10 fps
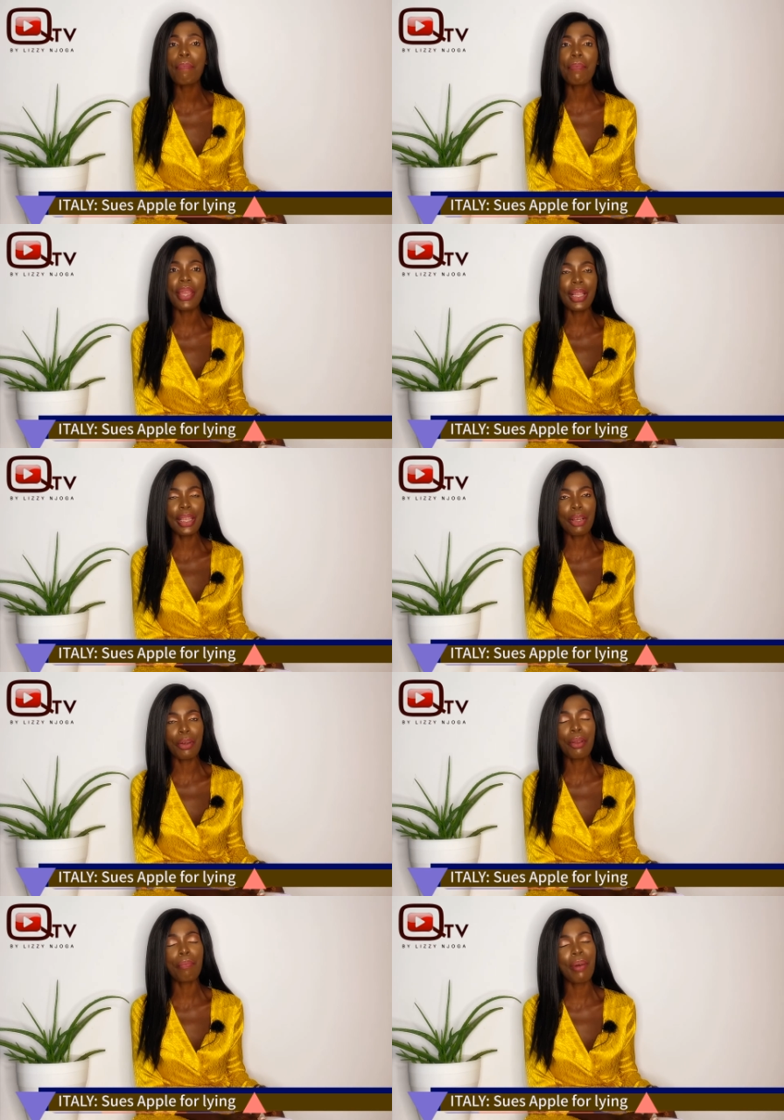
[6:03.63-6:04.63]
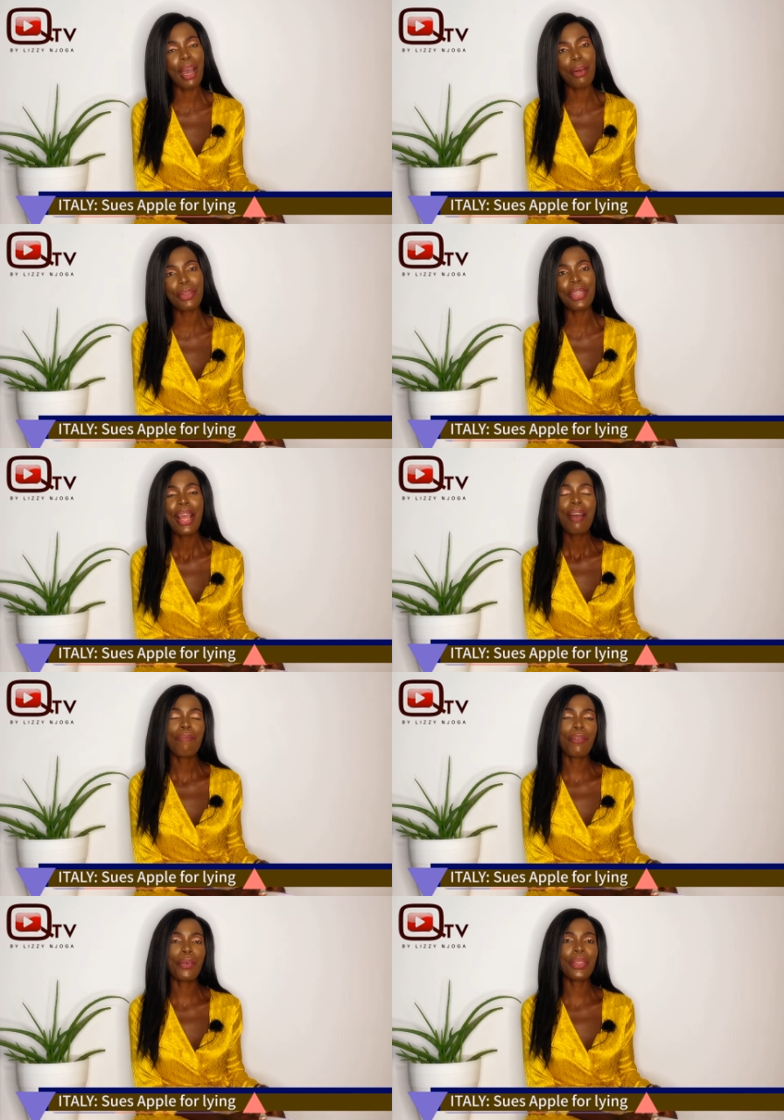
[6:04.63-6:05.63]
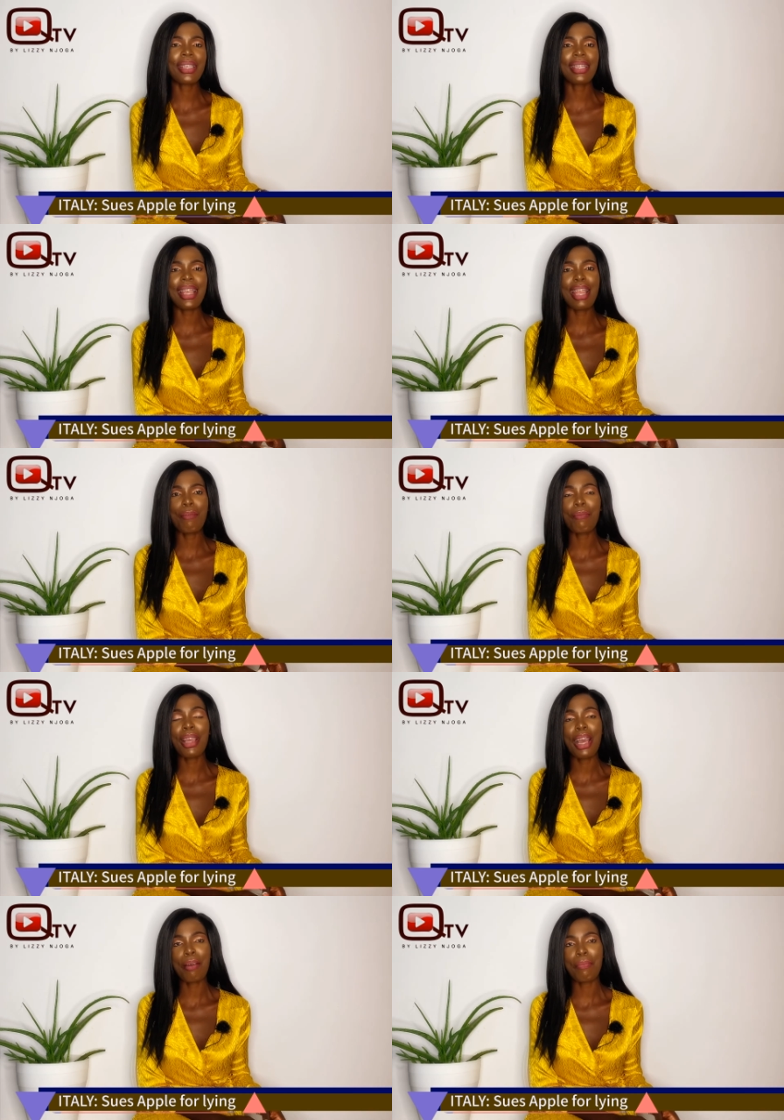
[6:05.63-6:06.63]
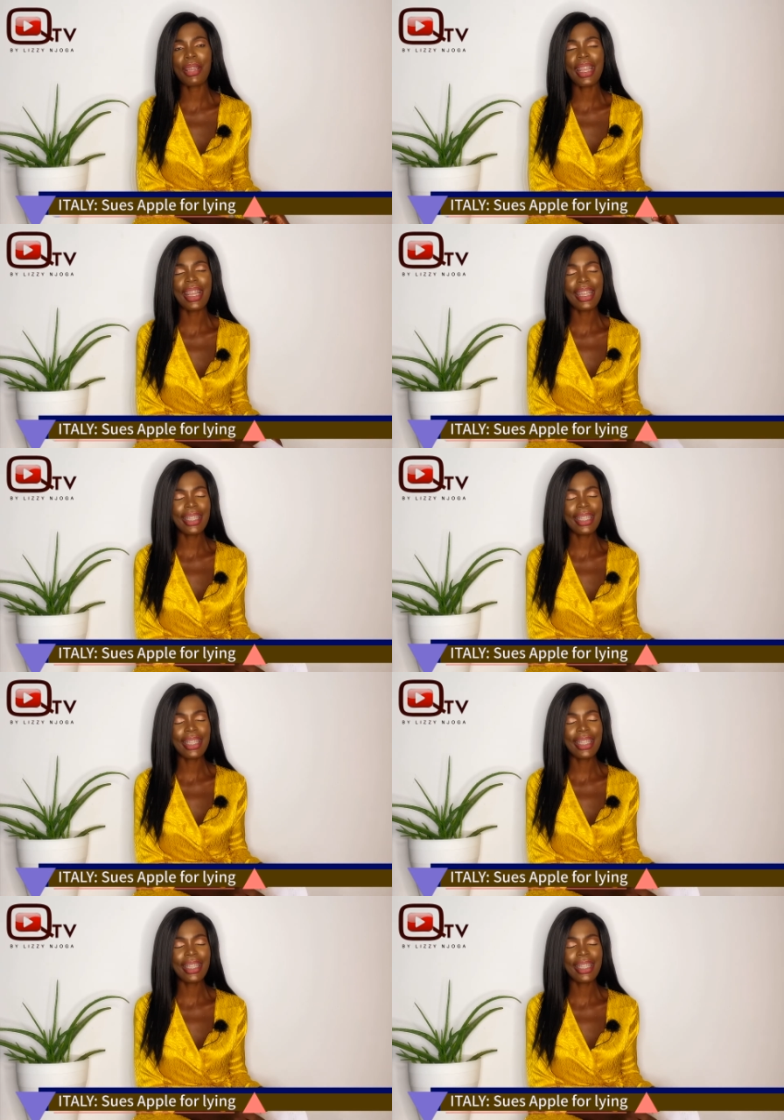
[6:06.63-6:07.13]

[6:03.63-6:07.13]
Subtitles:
billion for the same company.